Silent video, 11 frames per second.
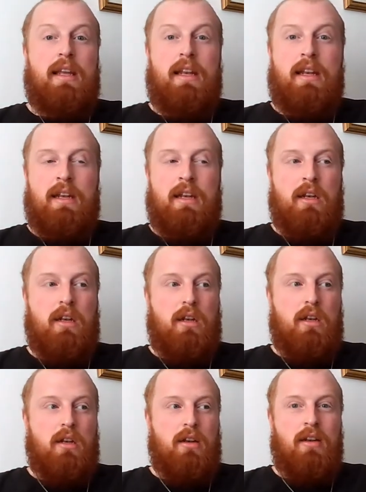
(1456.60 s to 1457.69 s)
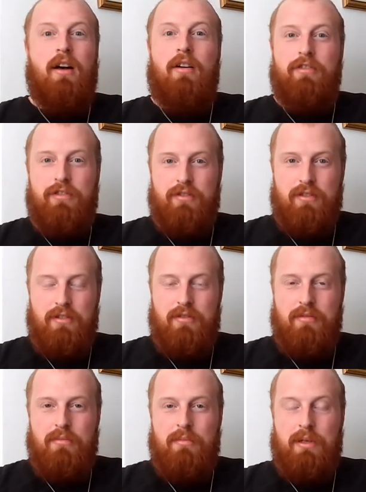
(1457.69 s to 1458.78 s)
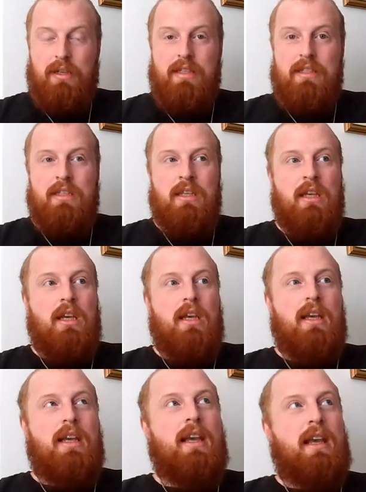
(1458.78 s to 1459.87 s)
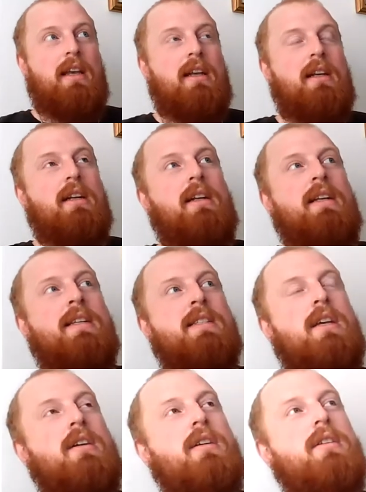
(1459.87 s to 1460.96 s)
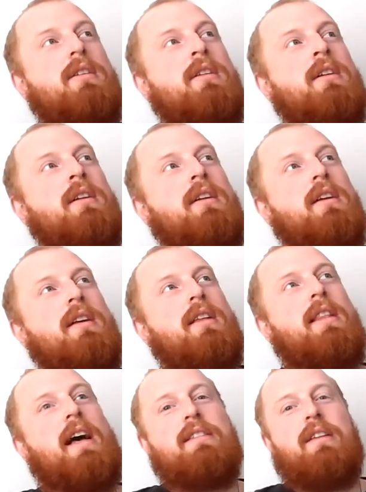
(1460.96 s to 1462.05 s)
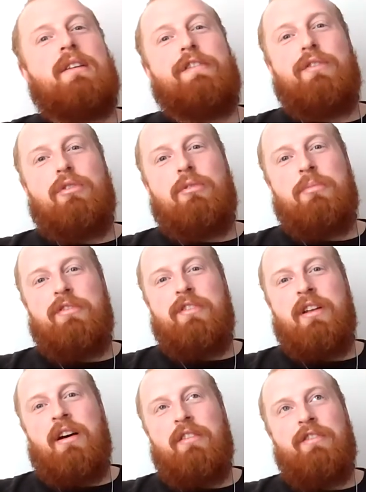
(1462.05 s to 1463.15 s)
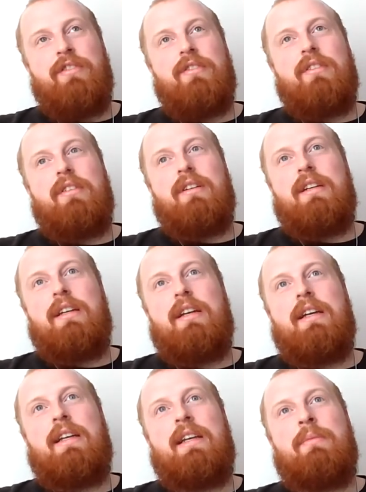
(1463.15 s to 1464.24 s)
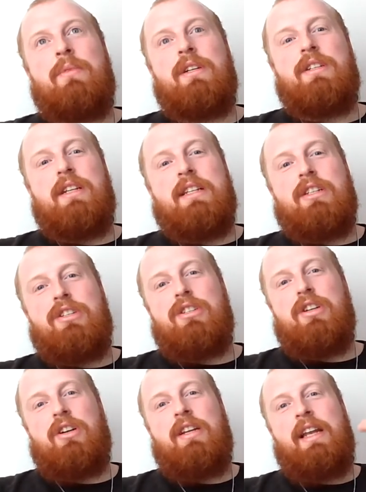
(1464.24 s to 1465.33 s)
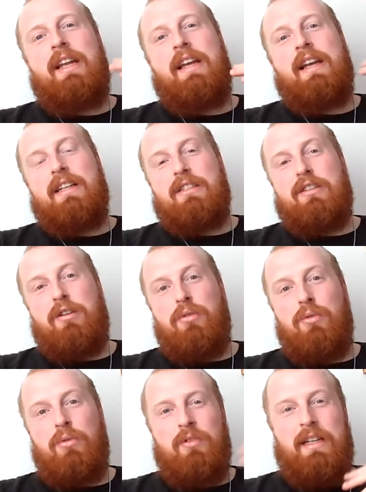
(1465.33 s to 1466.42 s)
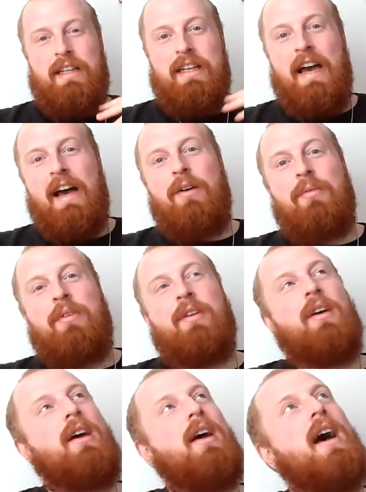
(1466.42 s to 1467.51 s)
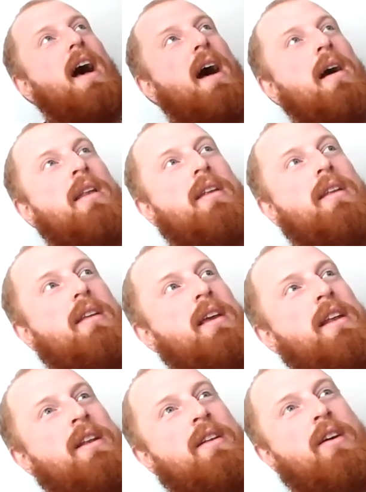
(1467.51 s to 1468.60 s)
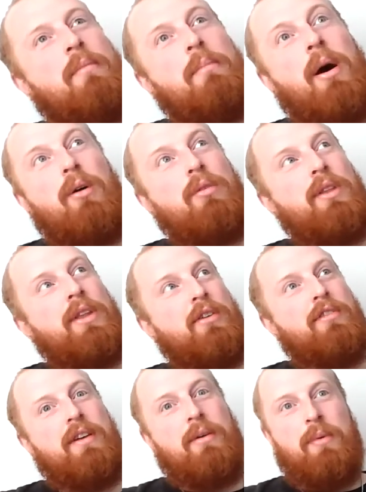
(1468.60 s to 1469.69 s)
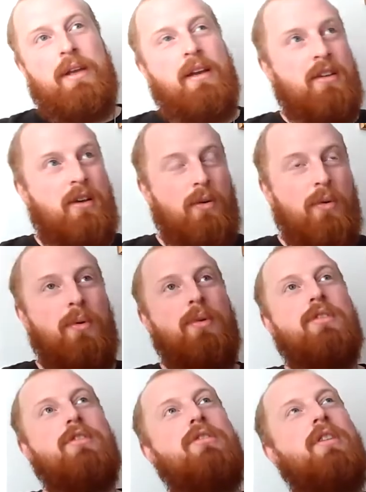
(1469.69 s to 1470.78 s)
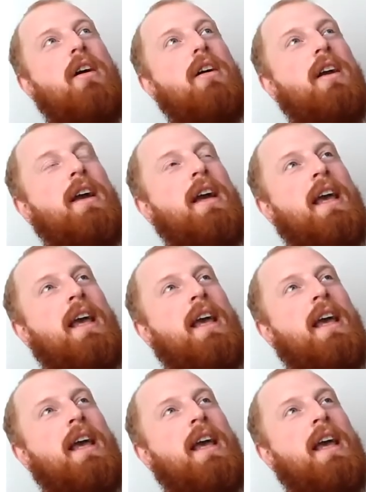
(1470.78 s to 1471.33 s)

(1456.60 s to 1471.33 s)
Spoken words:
in love, because it is, that's a form of love in which it's shining its glory down, and in our beholding of it, we are awestruck